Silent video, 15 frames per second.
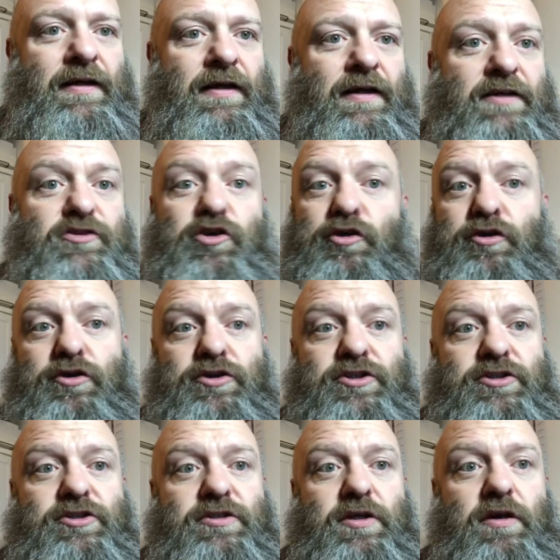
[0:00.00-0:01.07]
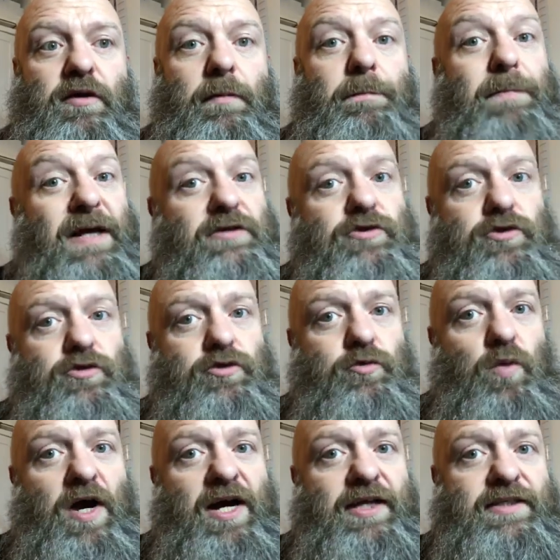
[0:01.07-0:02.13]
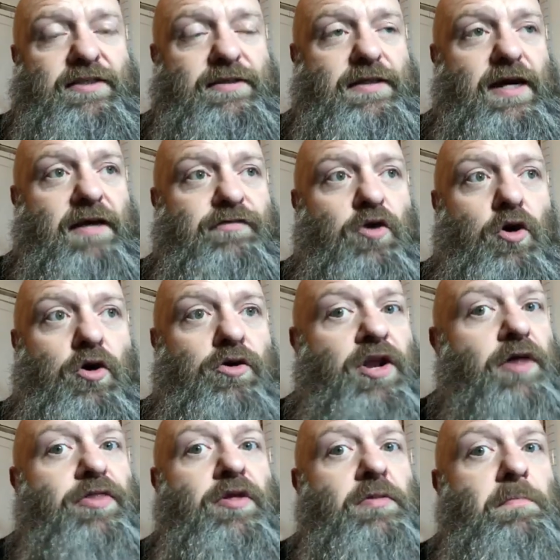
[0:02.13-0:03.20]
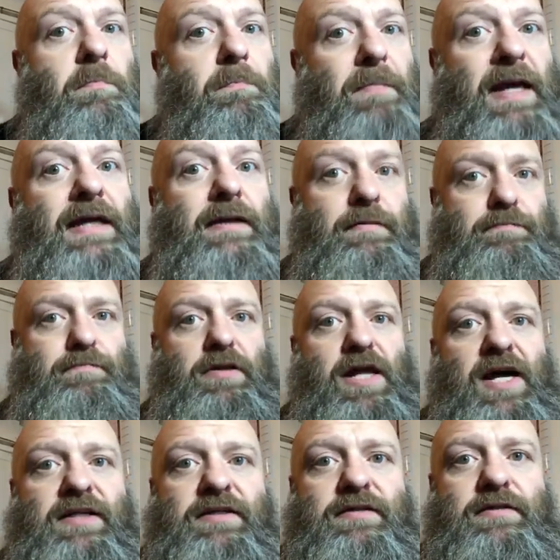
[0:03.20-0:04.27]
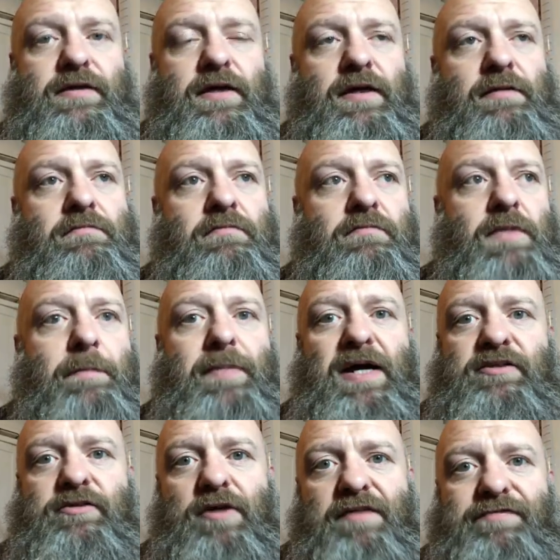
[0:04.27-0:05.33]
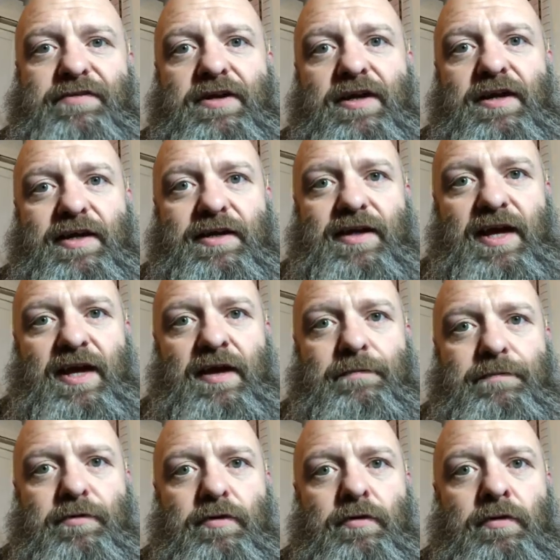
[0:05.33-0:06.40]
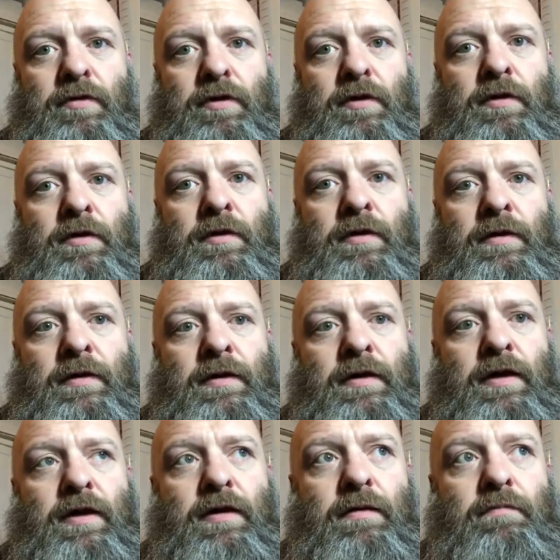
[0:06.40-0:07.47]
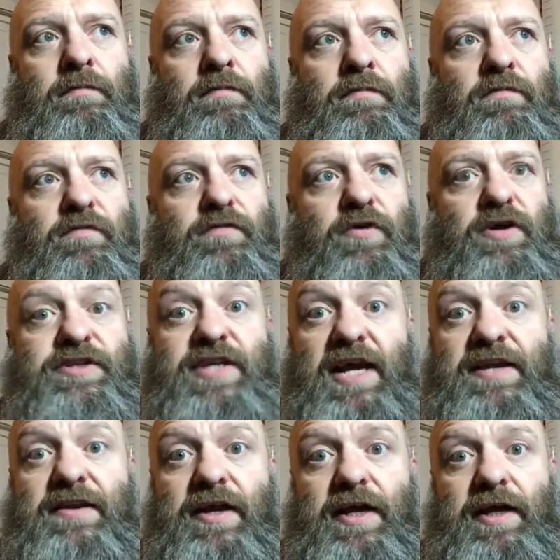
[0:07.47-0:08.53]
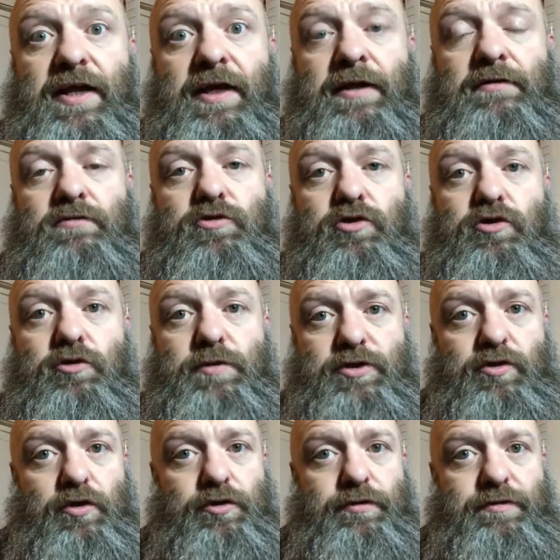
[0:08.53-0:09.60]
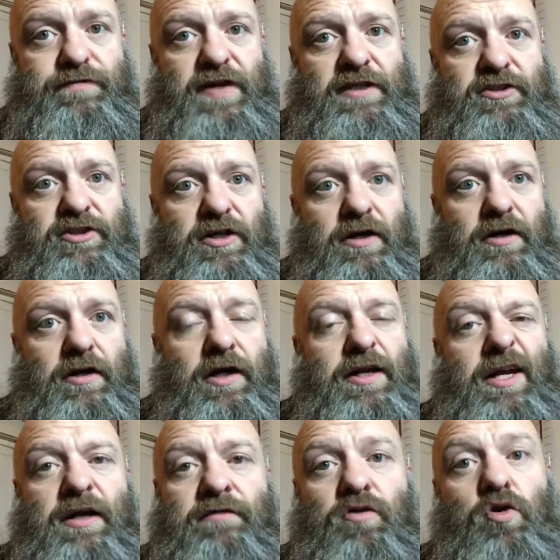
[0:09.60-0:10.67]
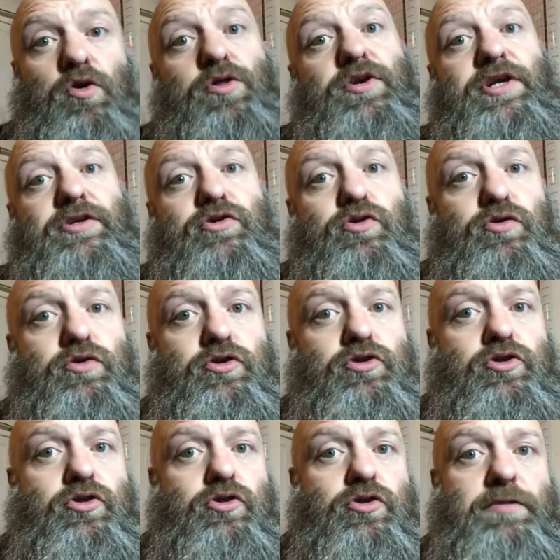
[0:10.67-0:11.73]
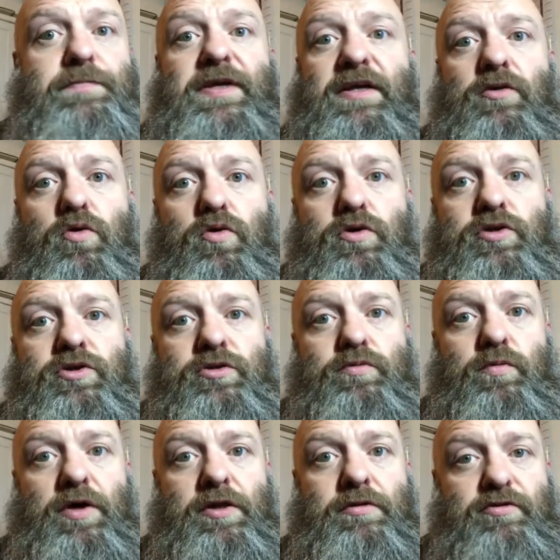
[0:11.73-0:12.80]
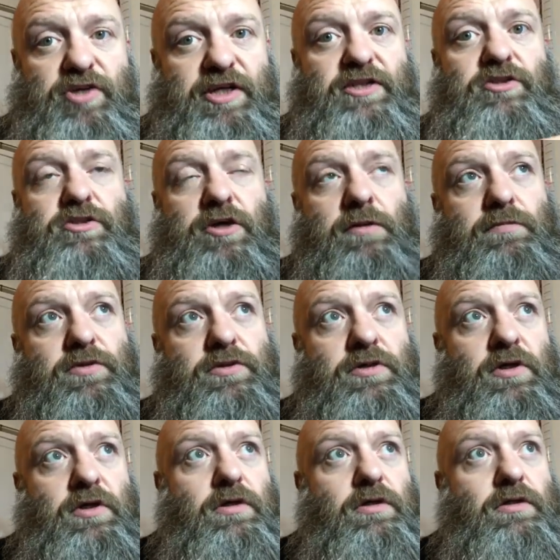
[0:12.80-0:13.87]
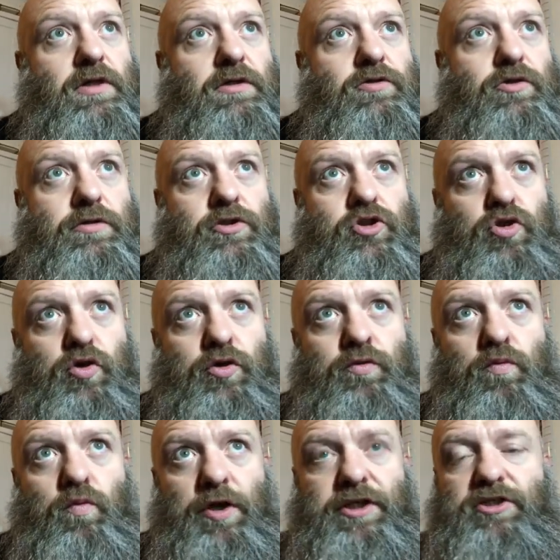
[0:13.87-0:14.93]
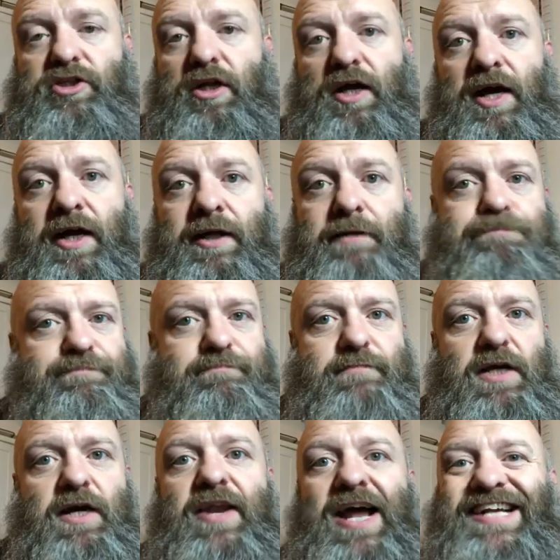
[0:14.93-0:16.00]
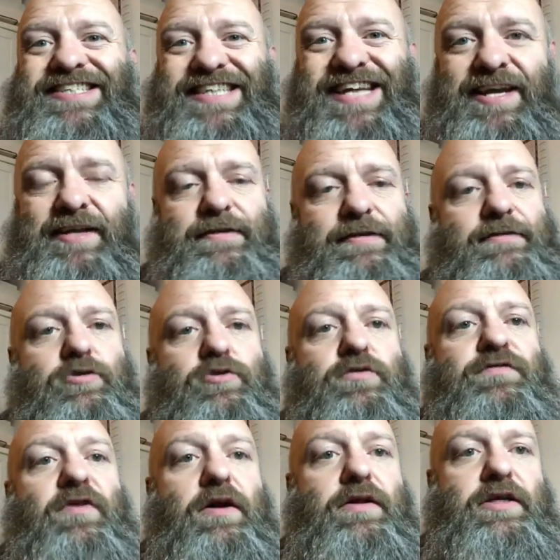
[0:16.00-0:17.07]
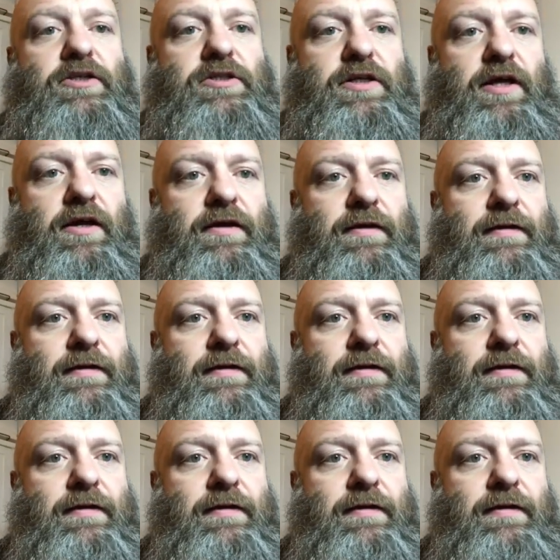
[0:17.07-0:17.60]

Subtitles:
Tours, big tour wise, I've got nothing big planned. I'm back to Africa in April for a 10-day tour with Toro Adventure, and then I've got 3 tours to the Picos with chicken strips, 2 in June, 1 in July, and that's it so far this year.